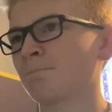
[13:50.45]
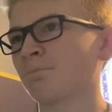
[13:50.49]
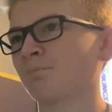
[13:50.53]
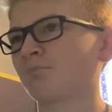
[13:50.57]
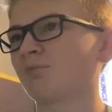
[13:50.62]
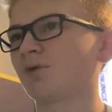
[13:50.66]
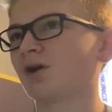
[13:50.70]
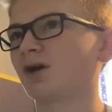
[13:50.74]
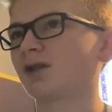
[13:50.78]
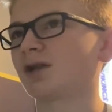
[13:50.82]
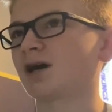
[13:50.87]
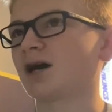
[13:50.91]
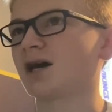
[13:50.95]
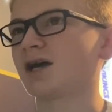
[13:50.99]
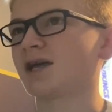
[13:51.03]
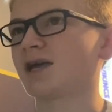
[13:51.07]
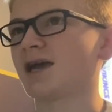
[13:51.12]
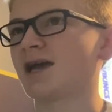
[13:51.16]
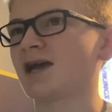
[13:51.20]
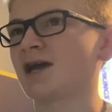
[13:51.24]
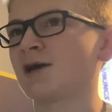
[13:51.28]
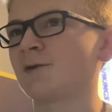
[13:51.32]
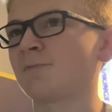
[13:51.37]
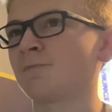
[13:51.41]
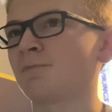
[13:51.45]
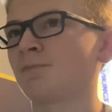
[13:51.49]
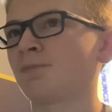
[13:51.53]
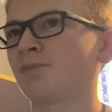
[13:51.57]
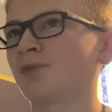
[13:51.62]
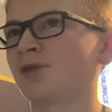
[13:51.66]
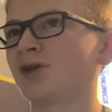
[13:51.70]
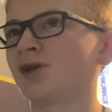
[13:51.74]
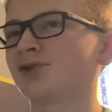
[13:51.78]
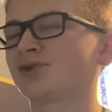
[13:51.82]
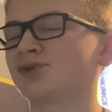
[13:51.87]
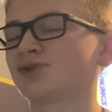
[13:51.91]
But I am
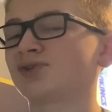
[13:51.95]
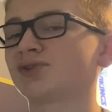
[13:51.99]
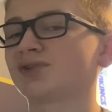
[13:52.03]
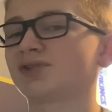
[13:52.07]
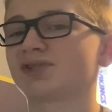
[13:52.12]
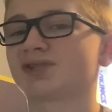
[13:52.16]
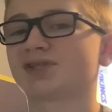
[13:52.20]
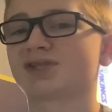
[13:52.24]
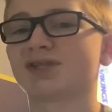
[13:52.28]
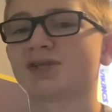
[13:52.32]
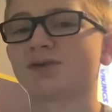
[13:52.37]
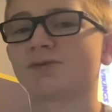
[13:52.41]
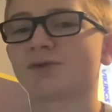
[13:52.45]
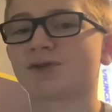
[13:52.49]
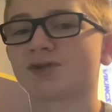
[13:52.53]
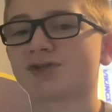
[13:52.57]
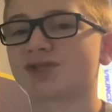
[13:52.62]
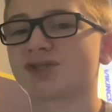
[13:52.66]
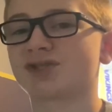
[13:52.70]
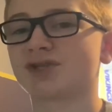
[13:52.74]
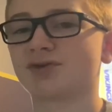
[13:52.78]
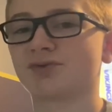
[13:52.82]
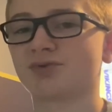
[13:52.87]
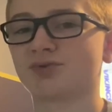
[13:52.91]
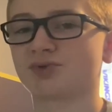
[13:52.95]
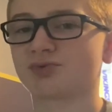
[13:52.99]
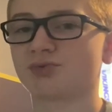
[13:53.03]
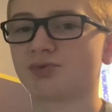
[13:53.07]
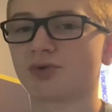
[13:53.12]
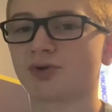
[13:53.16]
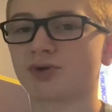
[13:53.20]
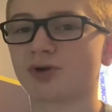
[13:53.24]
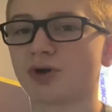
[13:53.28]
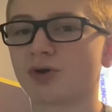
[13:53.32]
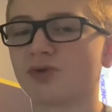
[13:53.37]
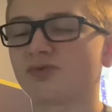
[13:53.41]
interested to see where the series will
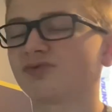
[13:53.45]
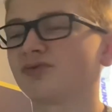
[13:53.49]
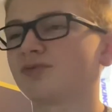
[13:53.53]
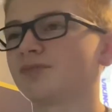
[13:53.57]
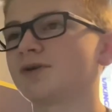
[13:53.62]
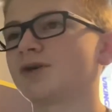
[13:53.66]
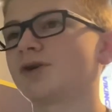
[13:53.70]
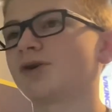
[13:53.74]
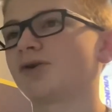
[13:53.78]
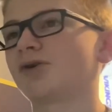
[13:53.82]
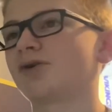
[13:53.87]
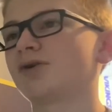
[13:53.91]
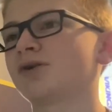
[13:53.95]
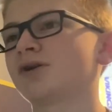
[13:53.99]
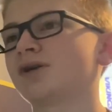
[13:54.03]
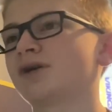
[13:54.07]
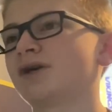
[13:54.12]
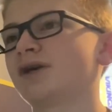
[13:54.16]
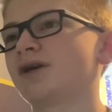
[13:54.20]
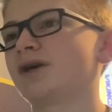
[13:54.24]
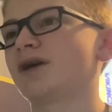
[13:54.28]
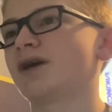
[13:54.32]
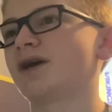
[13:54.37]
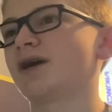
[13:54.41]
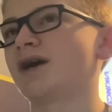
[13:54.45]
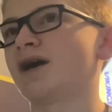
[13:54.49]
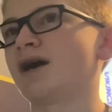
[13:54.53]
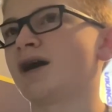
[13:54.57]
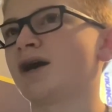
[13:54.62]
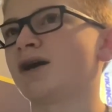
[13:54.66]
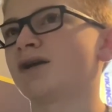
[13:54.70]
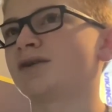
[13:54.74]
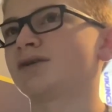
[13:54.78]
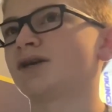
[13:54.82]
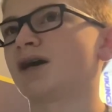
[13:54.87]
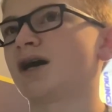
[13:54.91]
go from here,
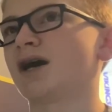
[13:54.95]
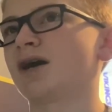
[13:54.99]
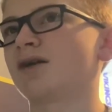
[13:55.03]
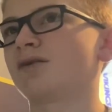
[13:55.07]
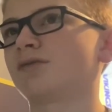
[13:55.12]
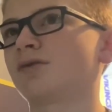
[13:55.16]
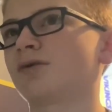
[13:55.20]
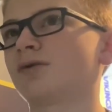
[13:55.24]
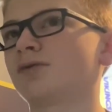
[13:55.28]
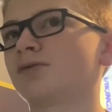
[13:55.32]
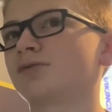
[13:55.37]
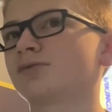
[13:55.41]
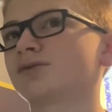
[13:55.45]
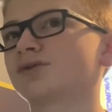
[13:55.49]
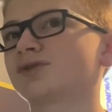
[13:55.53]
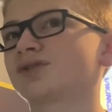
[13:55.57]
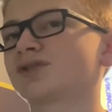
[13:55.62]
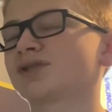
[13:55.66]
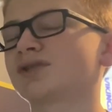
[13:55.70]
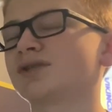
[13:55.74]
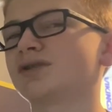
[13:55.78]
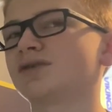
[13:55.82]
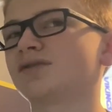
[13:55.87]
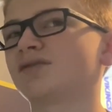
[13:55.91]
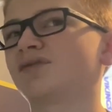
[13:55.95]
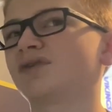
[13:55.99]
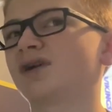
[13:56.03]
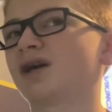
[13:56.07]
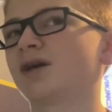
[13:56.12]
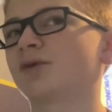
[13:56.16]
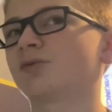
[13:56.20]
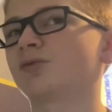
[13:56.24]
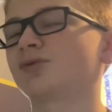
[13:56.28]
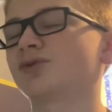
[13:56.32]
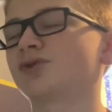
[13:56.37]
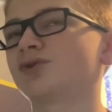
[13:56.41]
and I will see if
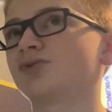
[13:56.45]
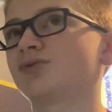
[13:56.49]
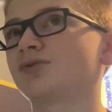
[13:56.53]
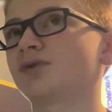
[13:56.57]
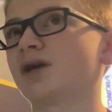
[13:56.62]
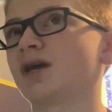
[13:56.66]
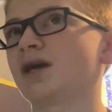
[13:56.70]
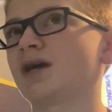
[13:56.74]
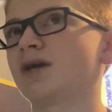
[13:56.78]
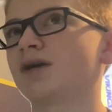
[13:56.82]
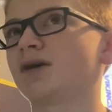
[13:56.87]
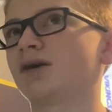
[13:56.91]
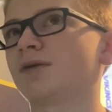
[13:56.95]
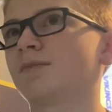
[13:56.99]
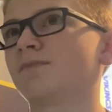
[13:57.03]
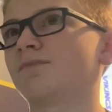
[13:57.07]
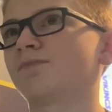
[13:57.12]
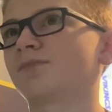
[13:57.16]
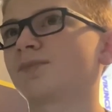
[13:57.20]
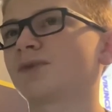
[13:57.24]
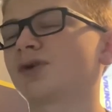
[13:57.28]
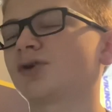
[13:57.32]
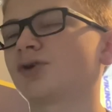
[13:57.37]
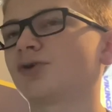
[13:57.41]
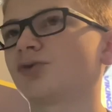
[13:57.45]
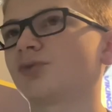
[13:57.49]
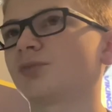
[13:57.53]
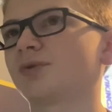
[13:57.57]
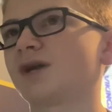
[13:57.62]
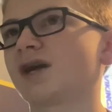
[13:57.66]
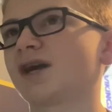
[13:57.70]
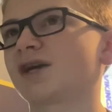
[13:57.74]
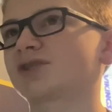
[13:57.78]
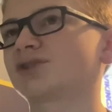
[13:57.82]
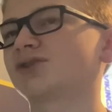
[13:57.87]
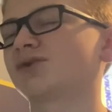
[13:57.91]
I will do a another
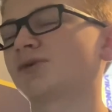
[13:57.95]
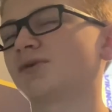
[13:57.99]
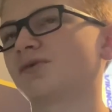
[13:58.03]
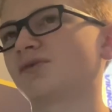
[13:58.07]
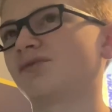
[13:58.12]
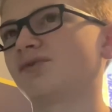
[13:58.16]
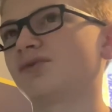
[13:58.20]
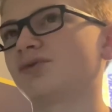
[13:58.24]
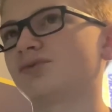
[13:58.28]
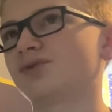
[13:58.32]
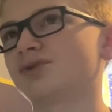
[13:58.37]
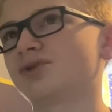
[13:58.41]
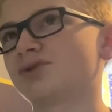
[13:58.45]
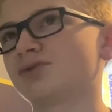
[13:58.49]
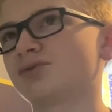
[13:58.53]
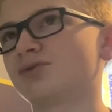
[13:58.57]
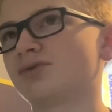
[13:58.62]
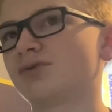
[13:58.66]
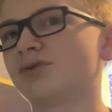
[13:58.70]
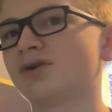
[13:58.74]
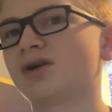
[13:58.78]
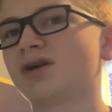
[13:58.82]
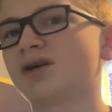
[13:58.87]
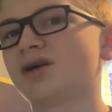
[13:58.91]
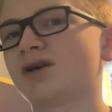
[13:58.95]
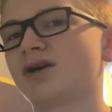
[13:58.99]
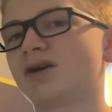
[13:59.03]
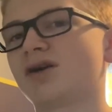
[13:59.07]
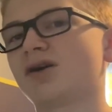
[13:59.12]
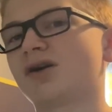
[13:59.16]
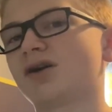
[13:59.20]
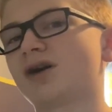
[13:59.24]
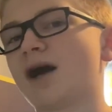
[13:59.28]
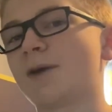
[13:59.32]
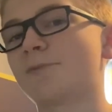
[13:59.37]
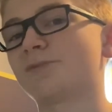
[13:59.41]
reaction review to
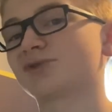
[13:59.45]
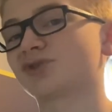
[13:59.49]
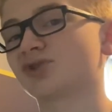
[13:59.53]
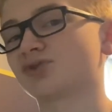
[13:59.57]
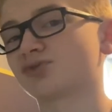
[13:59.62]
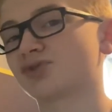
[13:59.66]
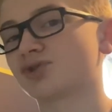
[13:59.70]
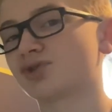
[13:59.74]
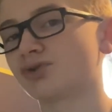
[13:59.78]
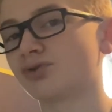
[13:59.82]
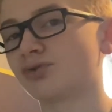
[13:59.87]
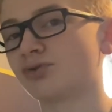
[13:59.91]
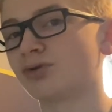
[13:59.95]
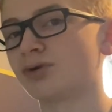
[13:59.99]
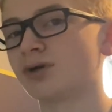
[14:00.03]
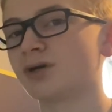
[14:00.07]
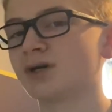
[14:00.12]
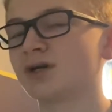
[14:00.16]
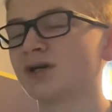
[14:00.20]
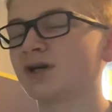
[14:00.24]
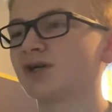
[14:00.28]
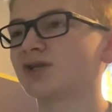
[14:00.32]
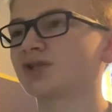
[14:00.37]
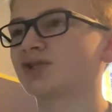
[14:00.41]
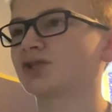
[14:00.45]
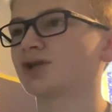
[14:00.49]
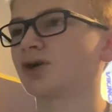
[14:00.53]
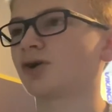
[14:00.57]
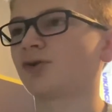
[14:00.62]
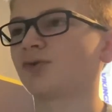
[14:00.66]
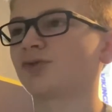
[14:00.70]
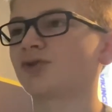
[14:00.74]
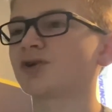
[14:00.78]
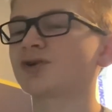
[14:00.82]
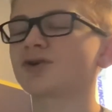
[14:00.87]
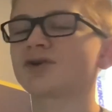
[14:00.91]
episode 2. So
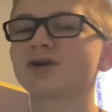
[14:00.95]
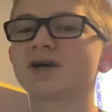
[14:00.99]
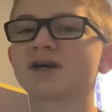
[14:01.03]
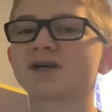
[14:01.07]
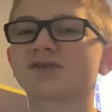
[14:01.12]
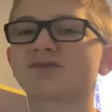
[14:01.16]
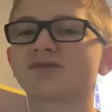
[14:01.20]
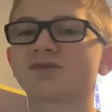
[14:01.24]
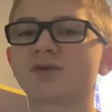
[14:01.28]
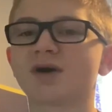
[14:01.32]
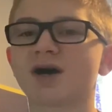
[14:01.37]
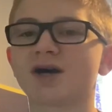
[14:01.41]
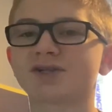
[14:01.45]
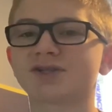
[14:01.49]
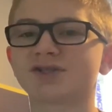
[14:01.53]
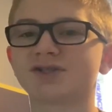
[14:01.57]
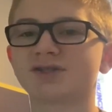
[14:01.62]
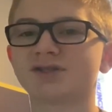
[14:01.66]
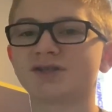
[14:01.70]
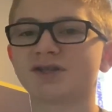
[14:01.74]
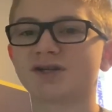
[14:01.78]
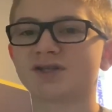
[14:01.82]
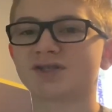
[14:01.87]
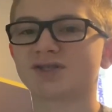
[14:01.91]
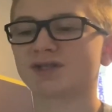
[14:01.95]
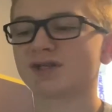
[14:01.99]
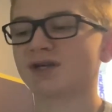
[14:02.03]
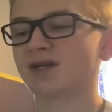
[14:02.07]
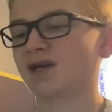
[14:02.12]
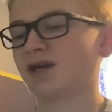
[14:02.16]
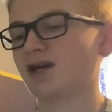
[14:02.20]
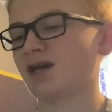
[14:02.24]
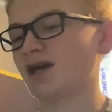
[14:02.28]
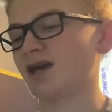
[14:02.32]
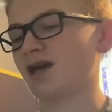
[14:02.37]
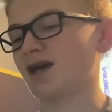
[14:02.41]
thank you guys for watching this,
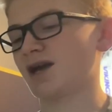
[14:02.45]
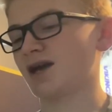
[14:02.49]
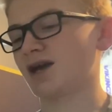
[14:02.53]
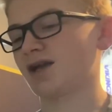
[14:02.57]
and